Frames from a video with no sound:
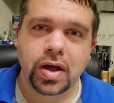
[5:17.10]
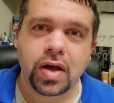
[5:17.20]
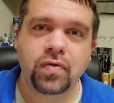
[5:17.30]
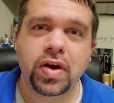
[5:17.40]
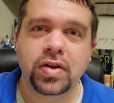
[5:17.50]

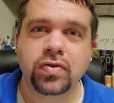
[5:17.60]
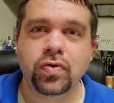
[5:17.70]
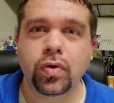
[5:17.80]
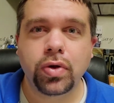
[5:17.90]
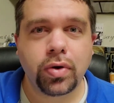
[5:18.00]
advanced
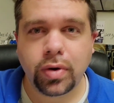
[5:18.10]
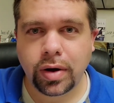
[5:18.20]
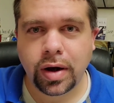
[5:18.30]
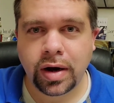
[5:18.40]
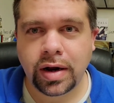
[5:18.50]
further
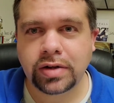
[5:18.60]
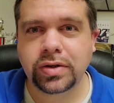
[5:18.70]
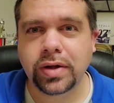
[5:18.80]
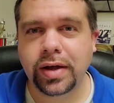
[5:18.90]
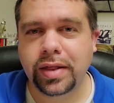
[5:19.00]
on an issue
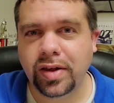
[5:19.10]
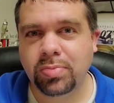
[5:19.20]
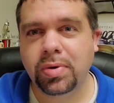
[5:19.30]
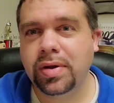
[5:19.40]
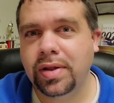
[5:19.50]
like this,
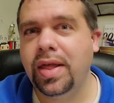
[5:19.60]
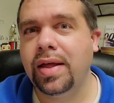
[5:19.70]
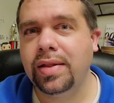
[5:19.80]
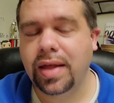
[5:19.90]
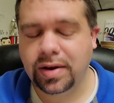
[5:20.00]
but
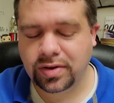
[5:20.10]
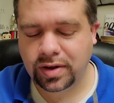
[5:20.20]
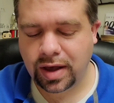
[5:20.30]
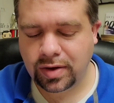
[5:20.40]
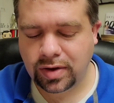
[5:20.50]
that is the
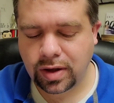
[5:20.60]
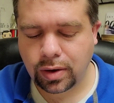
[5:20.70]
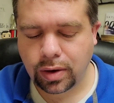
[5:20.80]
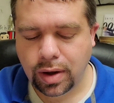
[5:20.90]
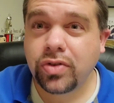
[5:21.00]
case here.